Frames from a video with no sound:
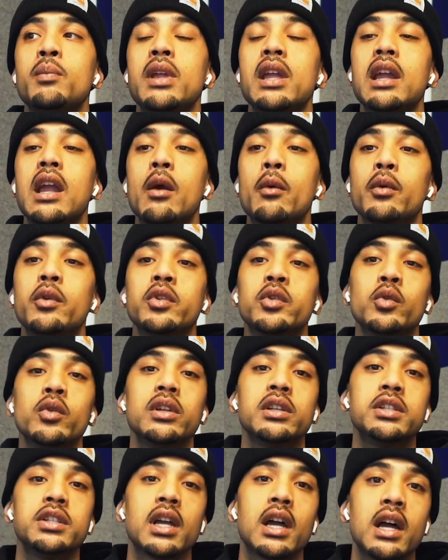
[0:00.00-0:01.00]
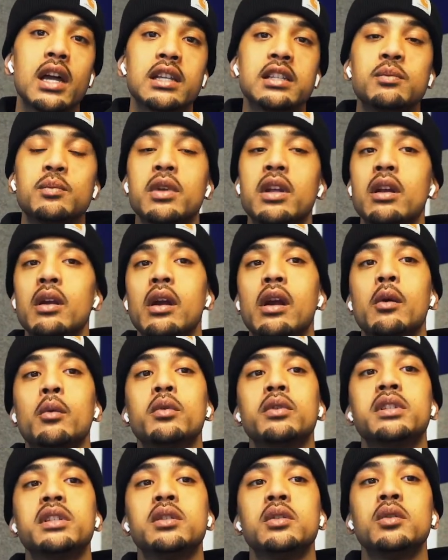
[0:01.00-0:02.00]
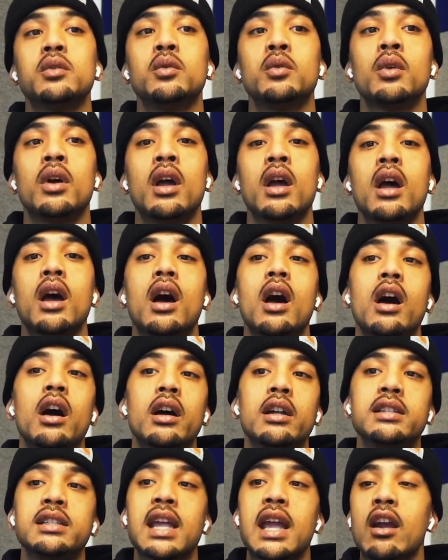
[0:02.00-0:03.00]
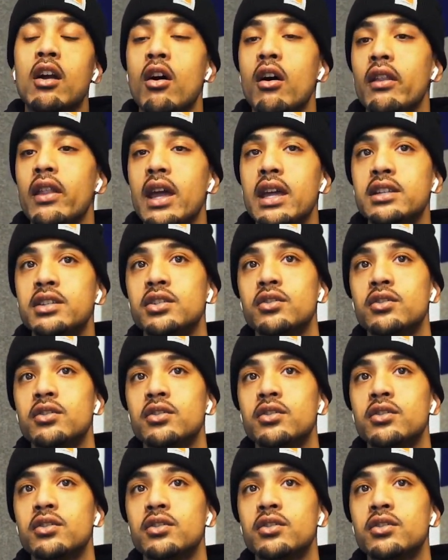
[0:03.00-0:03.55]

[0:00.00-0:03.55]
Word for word: being able to adjust, being able to uh, take all that